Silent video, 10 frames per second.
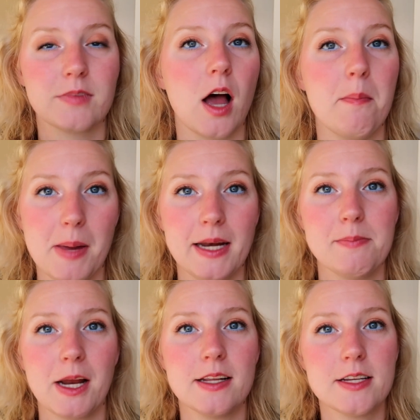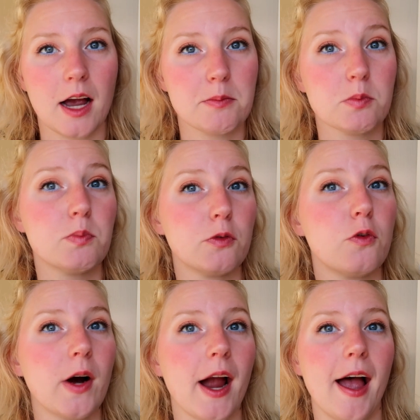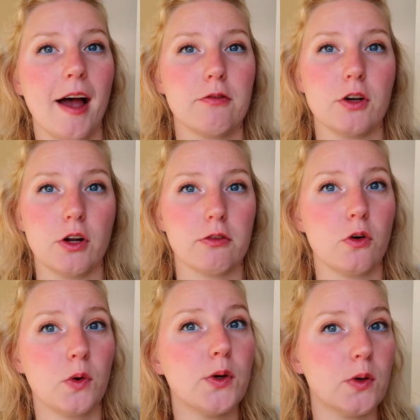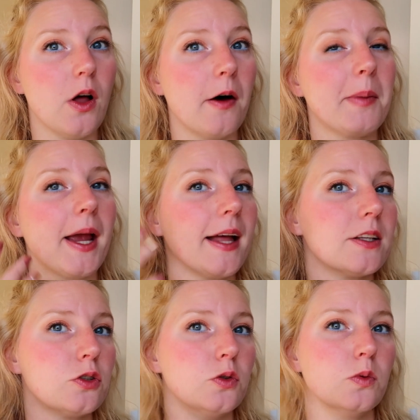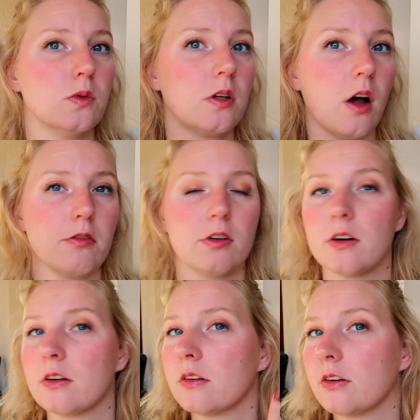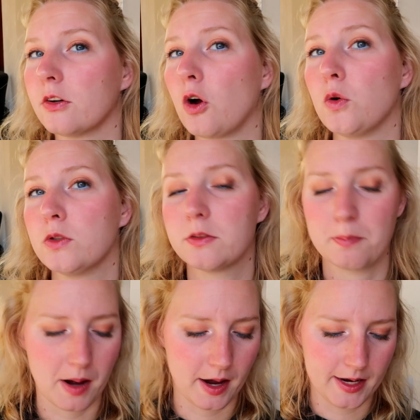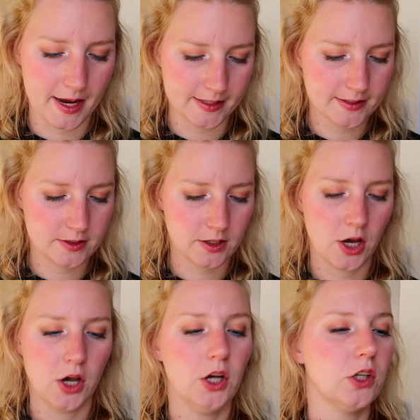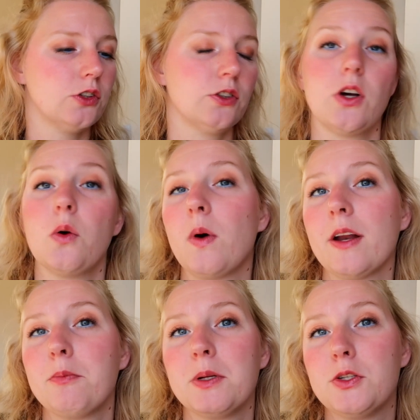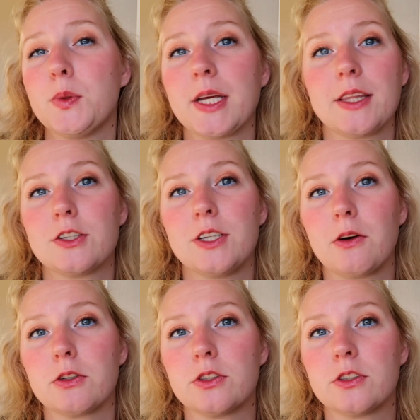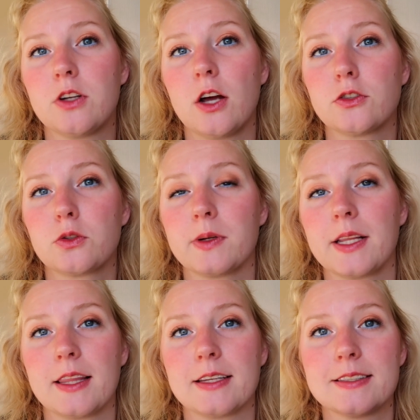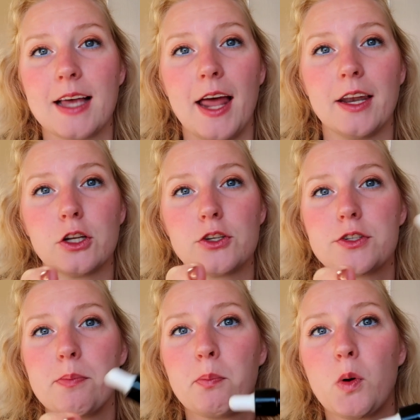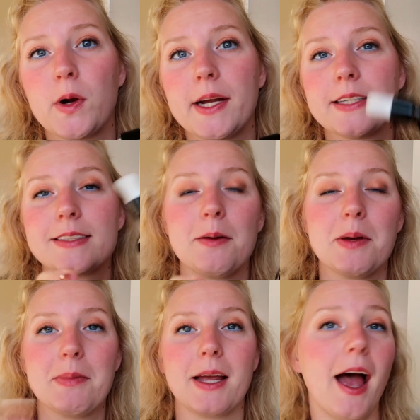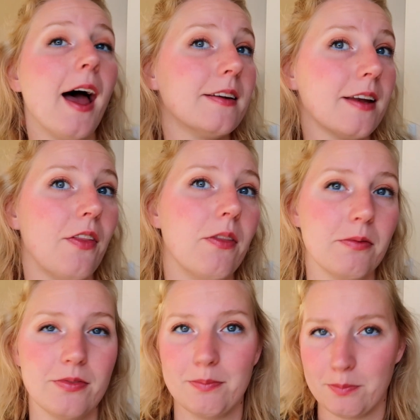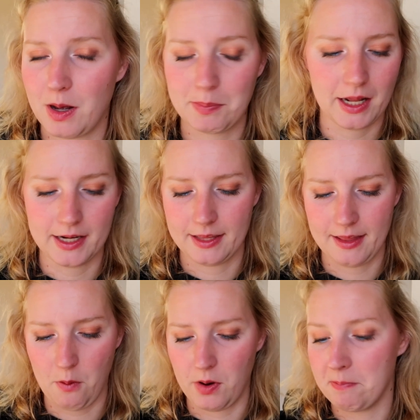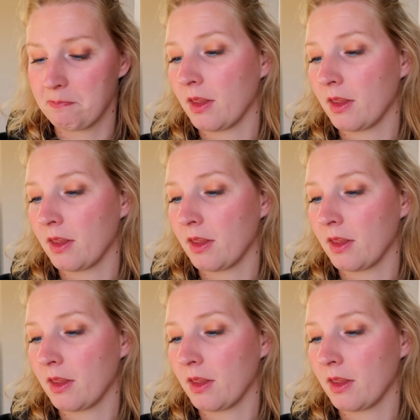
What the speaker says: many times before I have enough oil on my hands to cover and coat my ends. So what I've been doing in the shower is just unscrewing this and just pouring some in my hand and applying it that way.